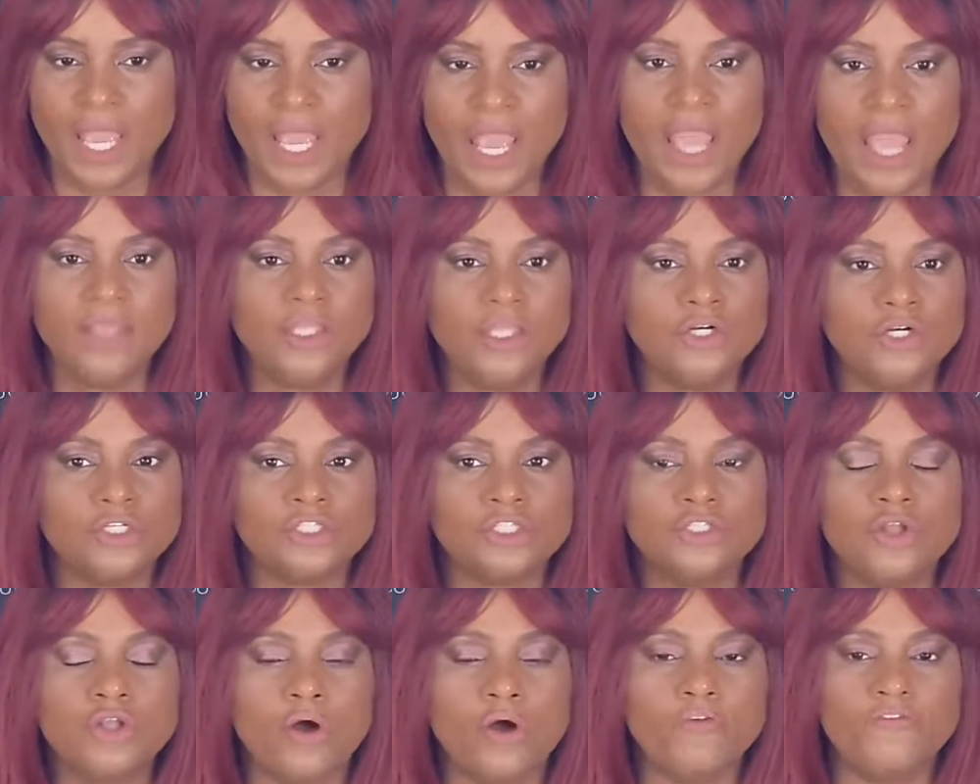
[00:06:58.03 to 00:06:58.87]
And
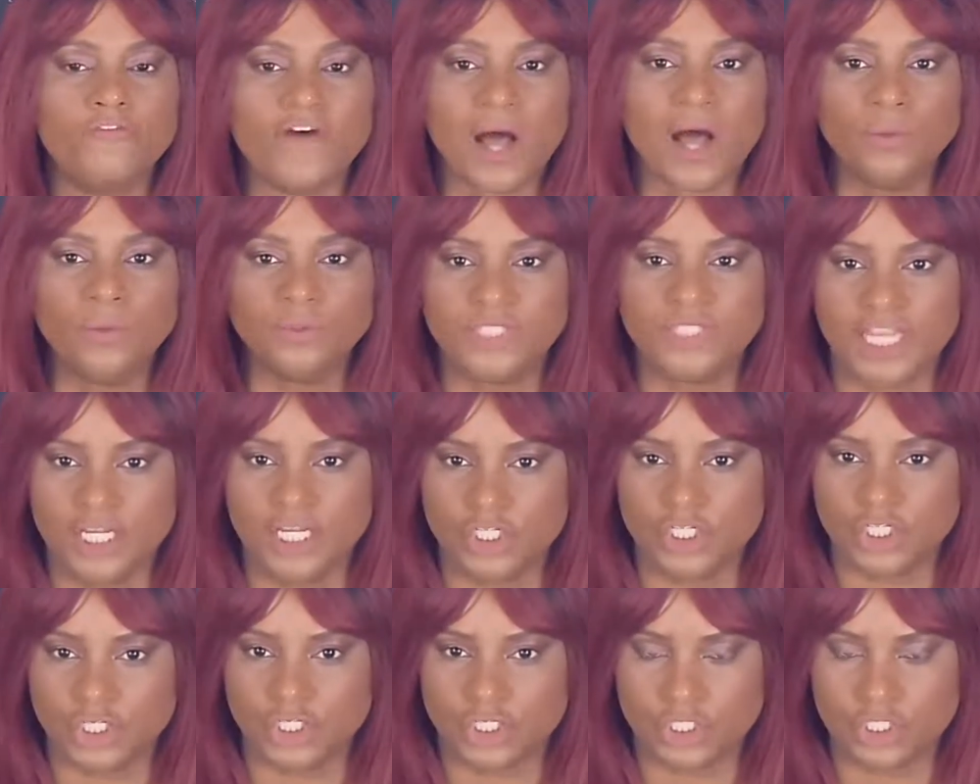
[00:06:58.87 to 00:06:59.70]
there's no
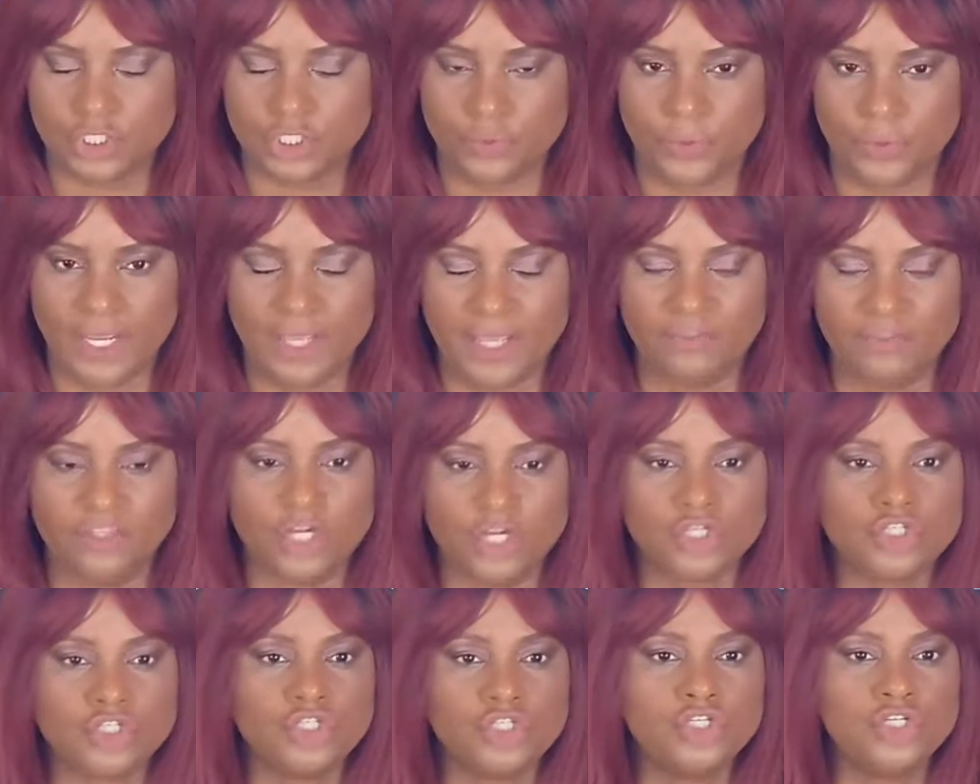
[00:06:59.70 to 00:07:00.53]
foundation to it.
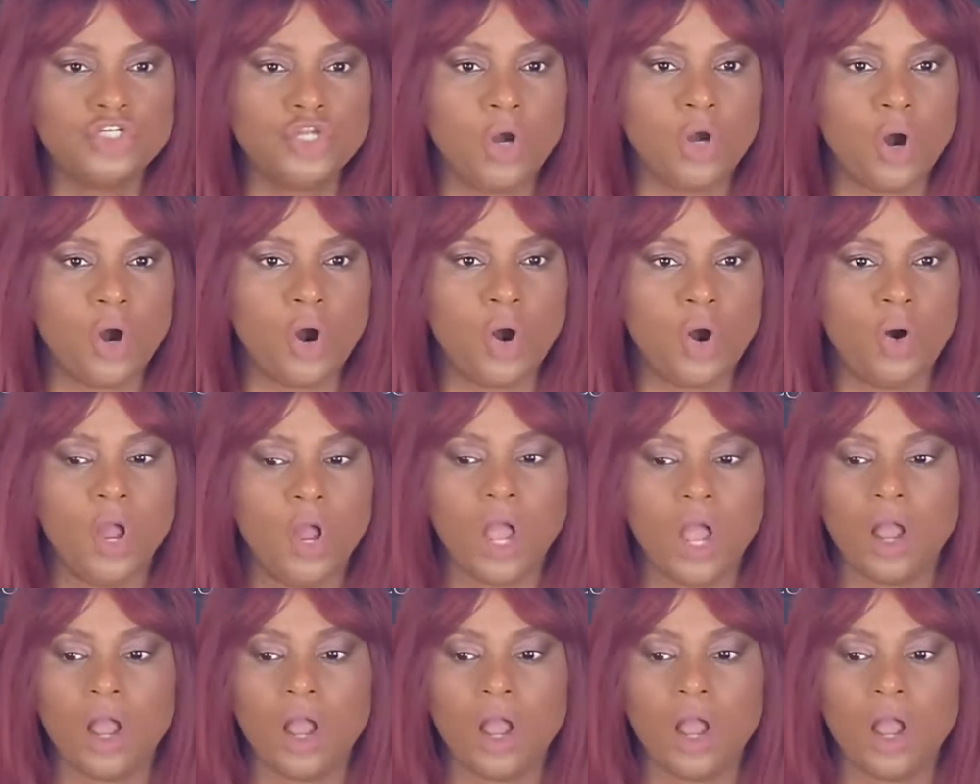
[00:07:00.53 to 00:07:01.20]
There's no